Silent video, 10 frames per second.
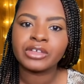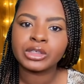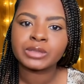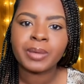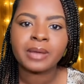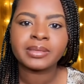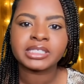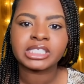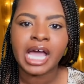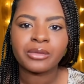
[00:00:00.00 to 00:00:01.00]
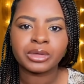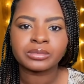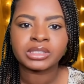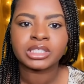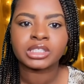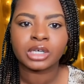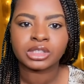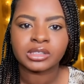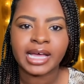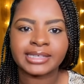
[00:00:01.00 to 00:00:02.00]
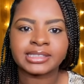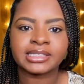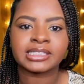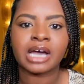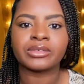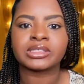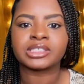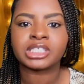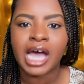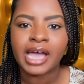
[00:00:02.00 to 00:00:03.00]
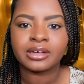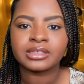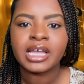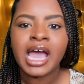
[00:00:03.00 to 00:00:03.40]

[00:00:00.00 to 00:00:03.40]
used public chat rooms to socialize since I was a child.